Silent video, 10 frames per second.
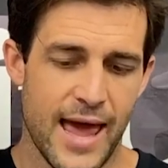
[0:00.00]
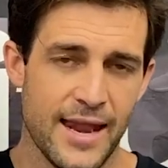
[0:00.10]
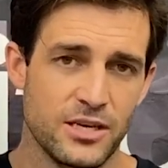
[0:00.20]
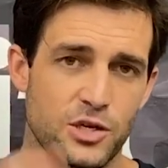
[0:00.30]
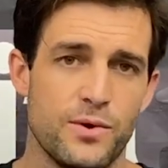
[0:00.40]

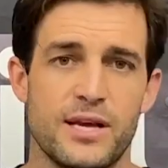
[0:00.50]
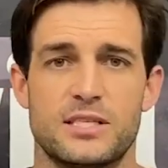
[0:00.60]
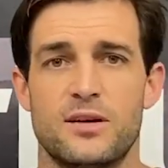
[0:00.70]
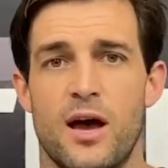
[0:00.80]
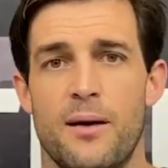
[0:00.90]
And until next
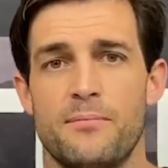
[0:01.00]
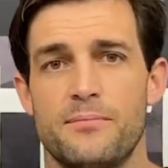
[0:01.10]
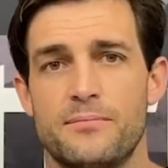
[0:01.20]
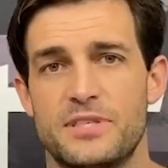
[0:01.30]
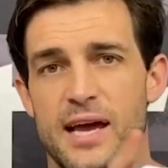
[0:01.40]
time,
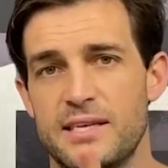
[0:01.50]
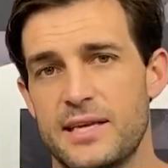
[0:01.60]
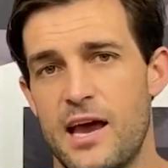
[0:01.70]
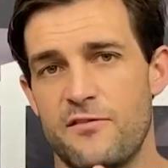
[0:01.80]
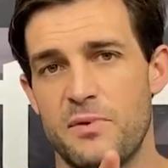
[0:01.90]
stay
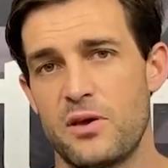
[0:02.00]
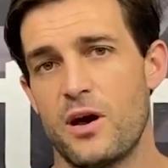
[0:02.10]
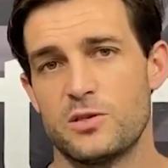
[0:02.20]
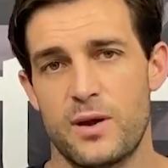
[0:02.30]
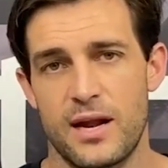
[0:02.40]
safe, be
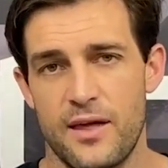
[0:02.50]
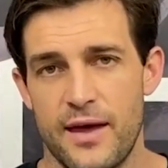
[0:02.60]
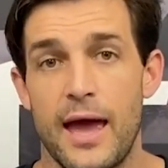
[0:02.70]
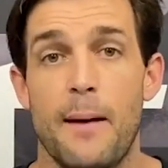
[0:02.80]
kind to one another,